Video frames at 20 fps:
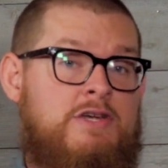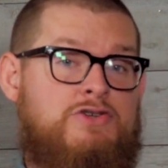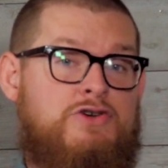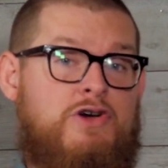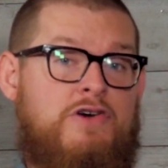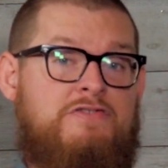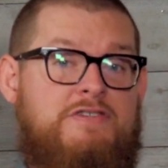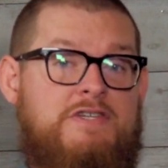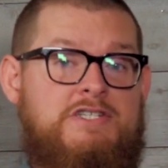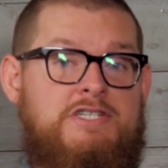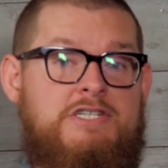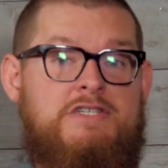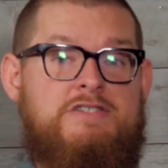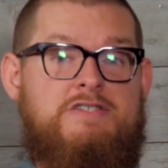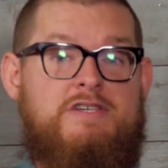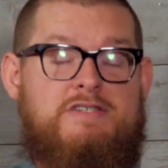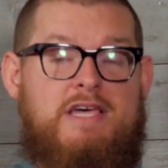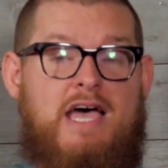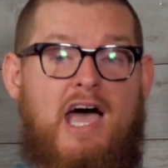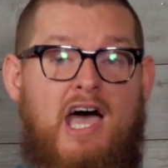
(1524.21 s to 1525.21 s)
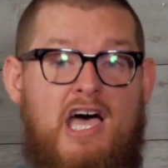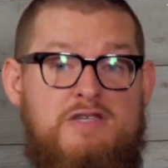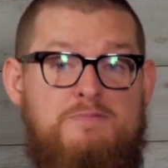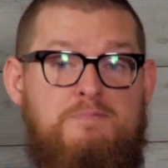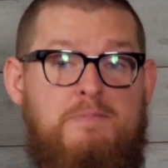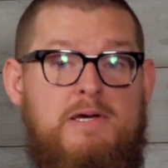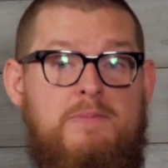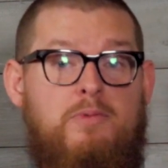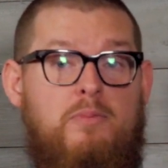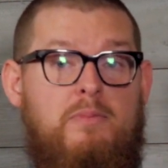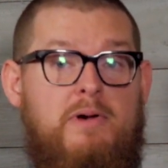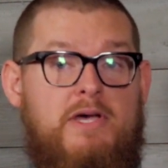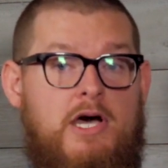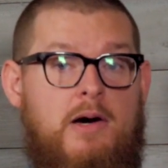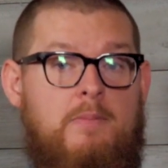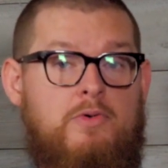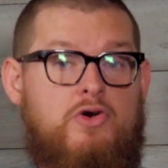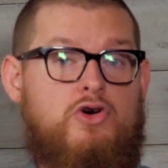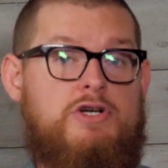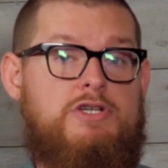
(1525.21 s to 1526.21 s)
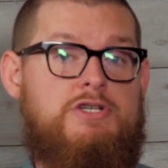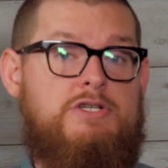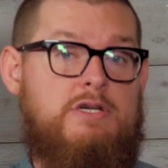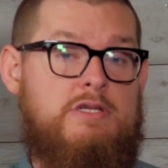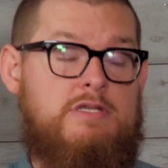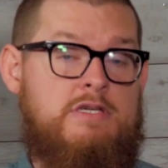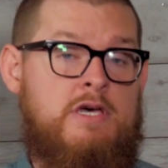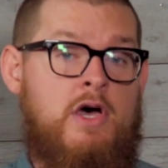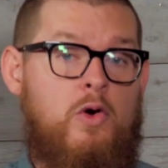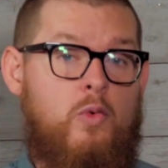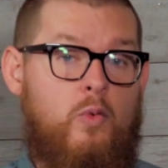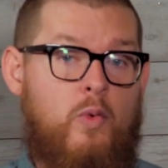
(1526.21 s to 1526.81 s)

and trust in Jesus, as people become Christians.